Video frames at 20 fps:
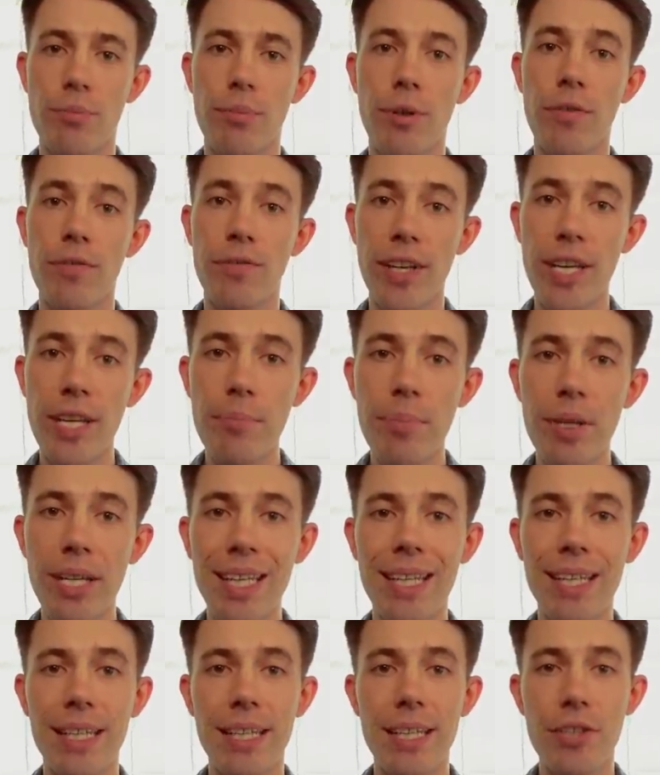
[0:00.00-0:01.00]
about
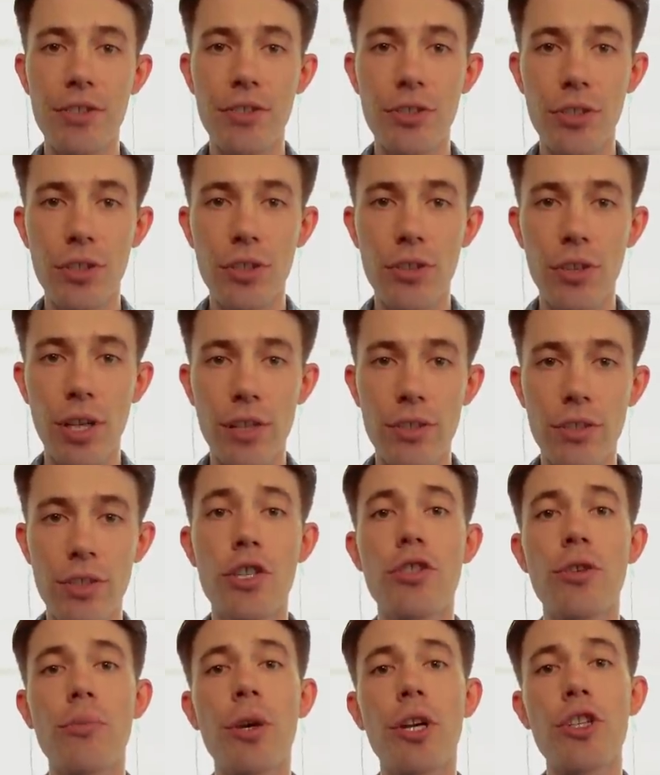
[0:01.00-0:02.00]
vaping and e-cigarettes,
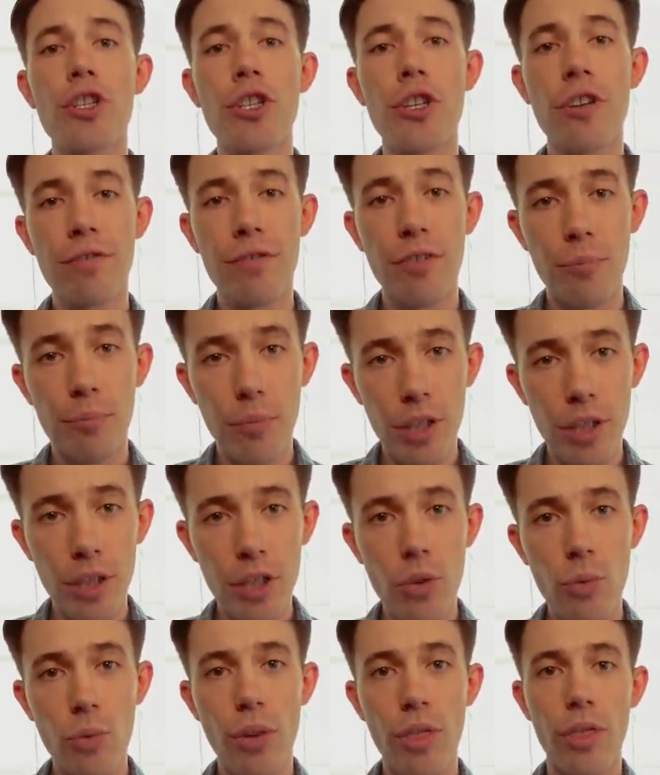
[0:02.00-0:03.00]
so make sure you're
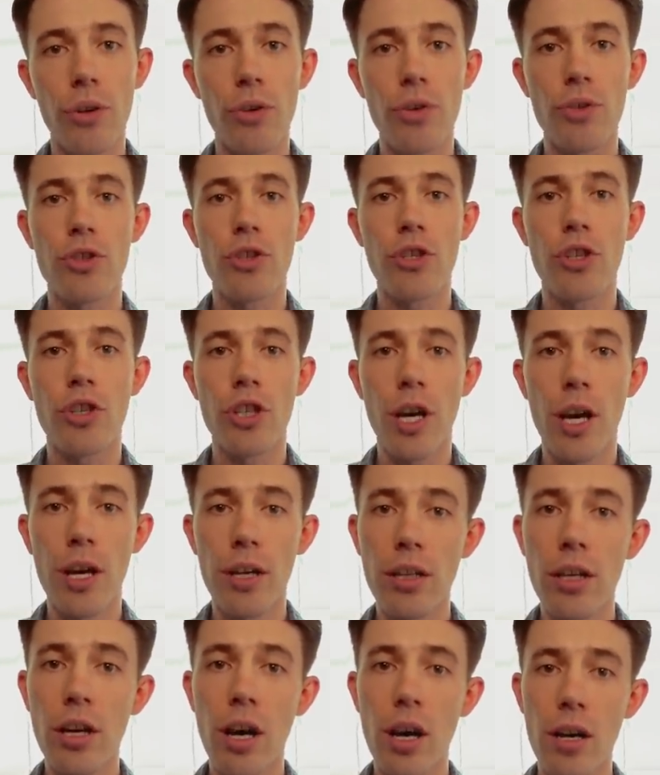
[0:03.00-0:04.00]
familiar with those so you're
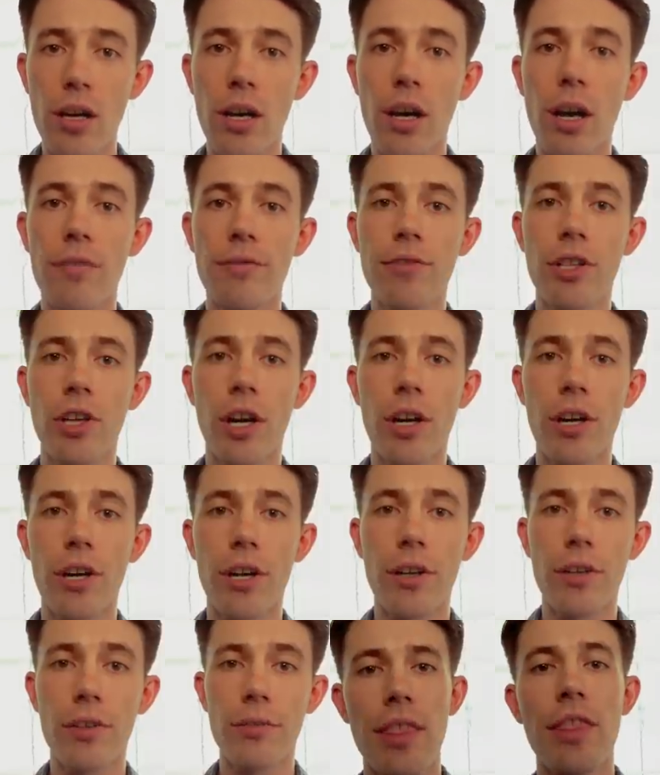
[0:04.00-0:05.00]
not caught off guard.
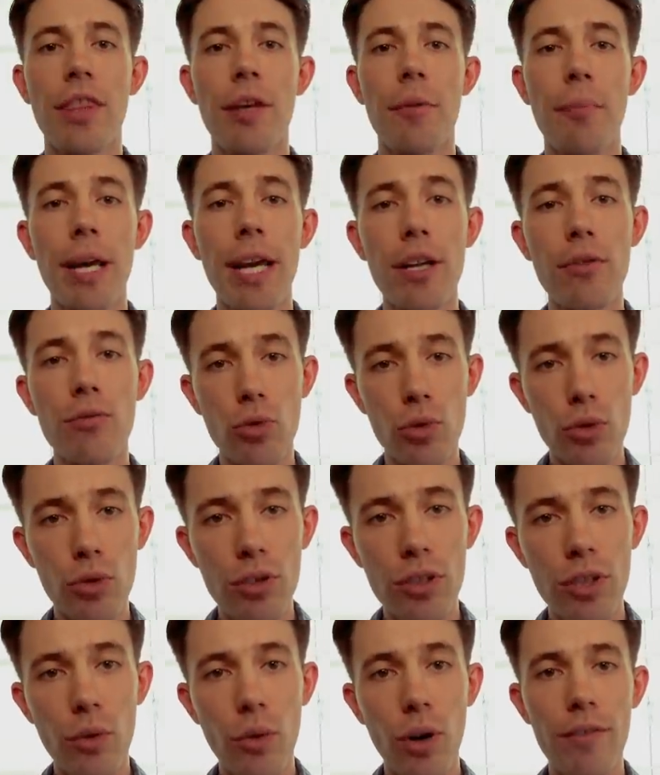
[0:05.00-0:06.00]
The main
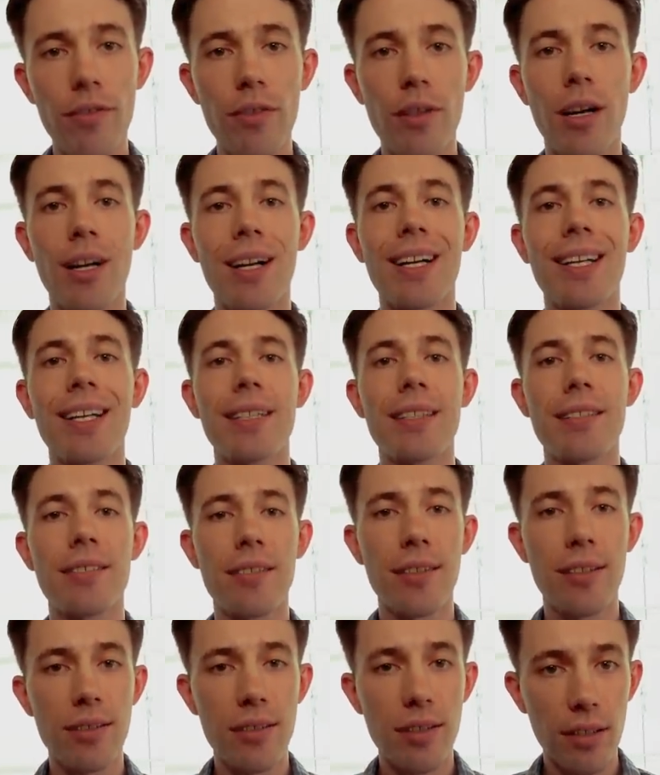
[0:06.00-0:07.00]
rules, however, are
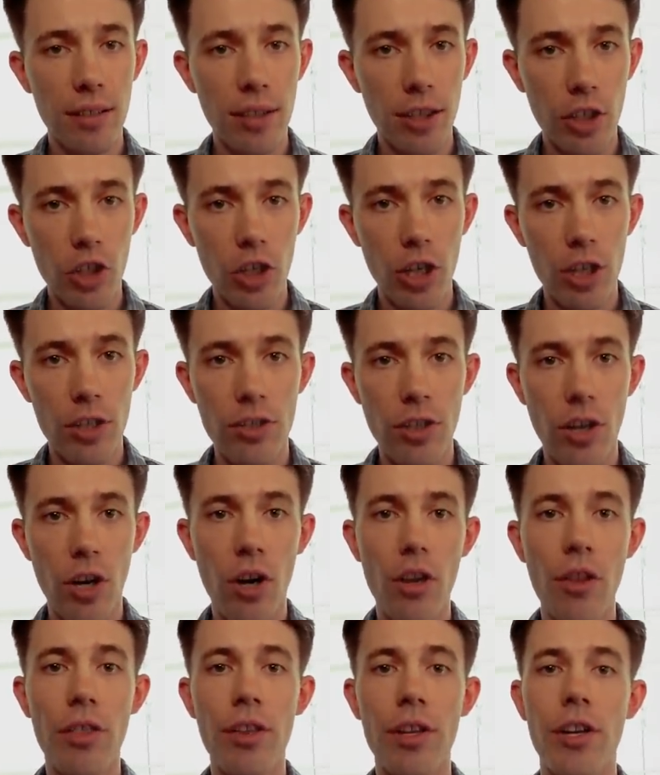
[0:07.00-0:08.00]
consistent across
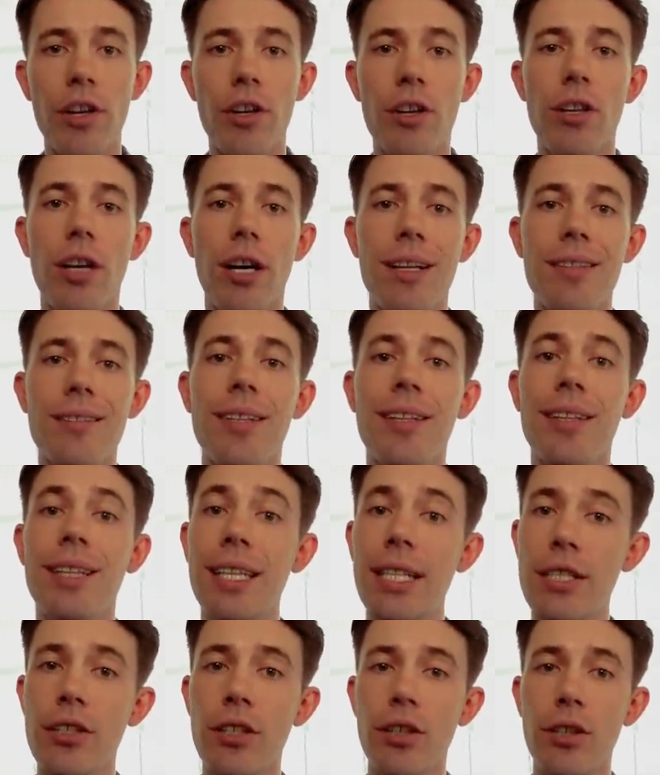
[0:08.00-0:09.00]
all the airlines, at
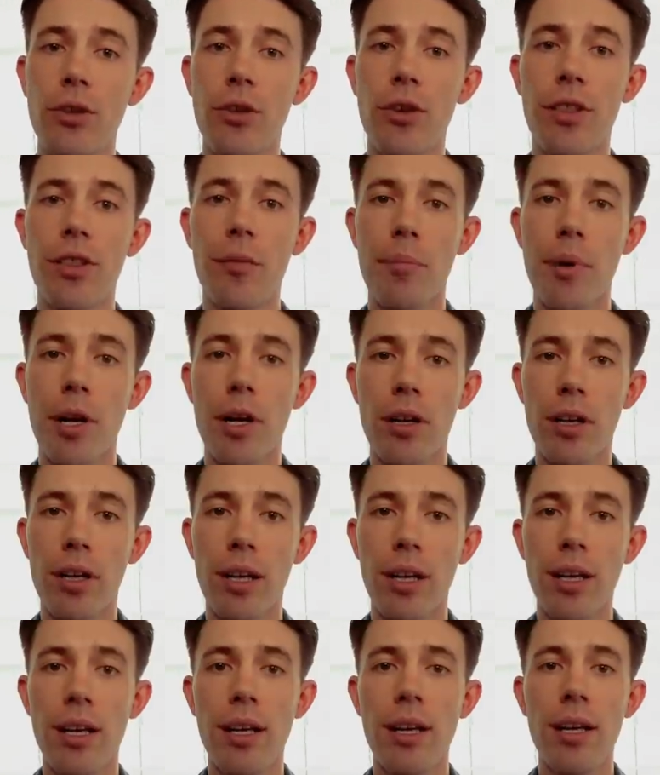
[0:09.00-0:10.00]
least in North
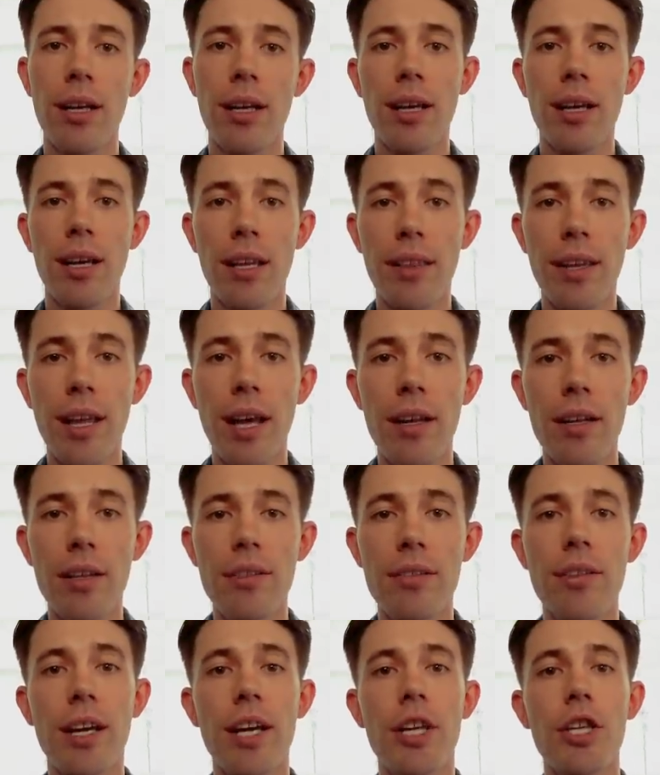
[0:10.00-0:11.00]
America, and that
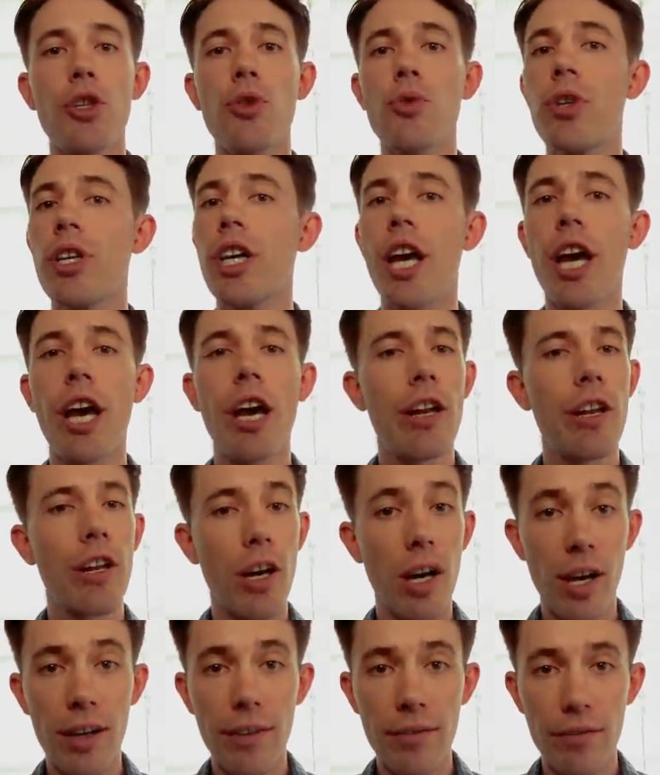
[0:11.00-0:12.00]
is that you
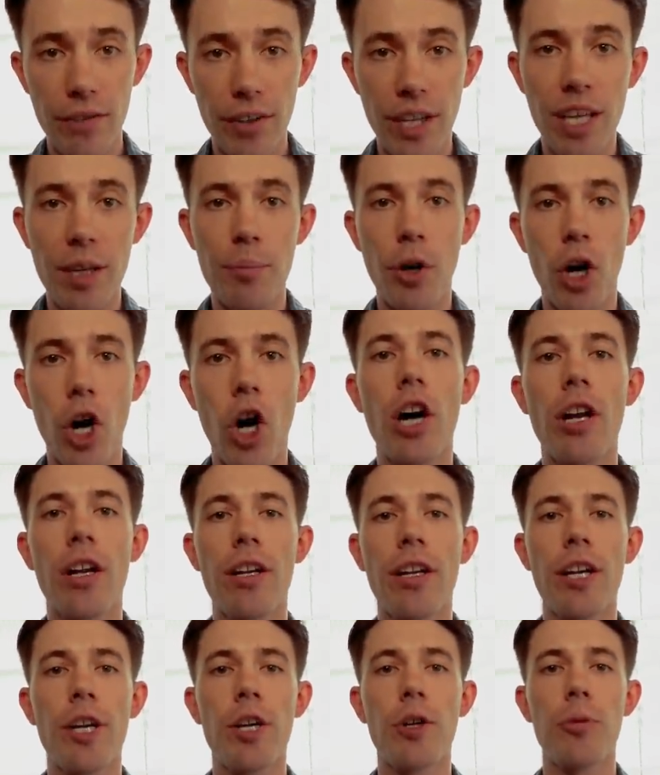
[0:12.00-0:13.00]
cannot vape on
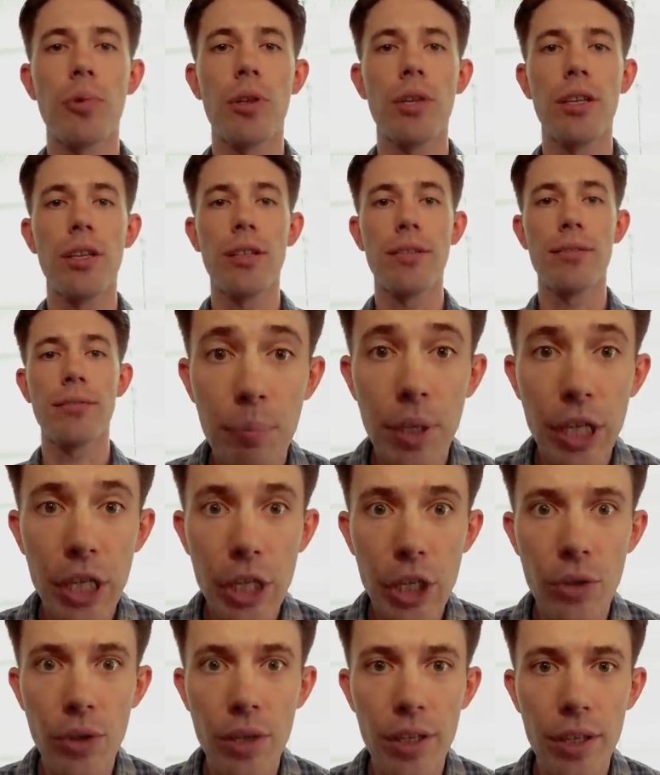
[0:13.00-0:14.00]
an airplane,
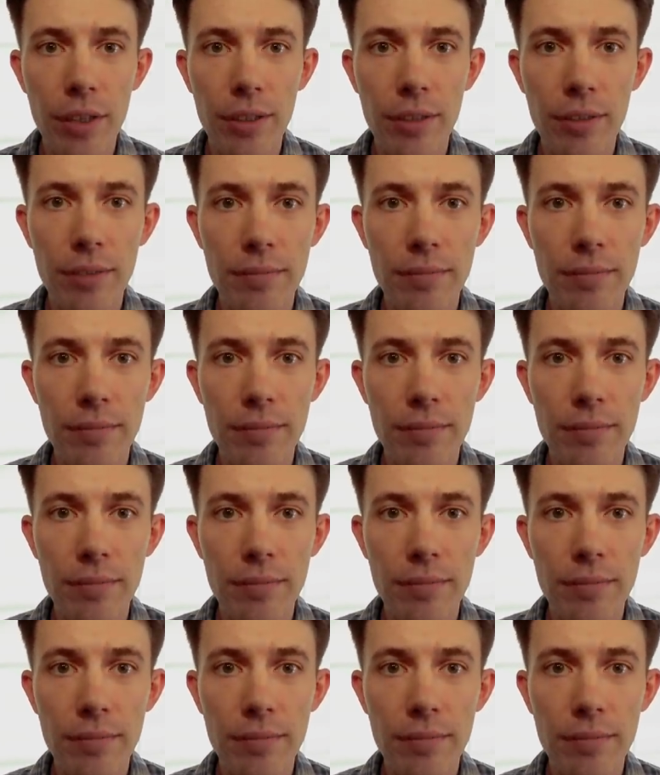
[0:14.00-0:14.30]
period.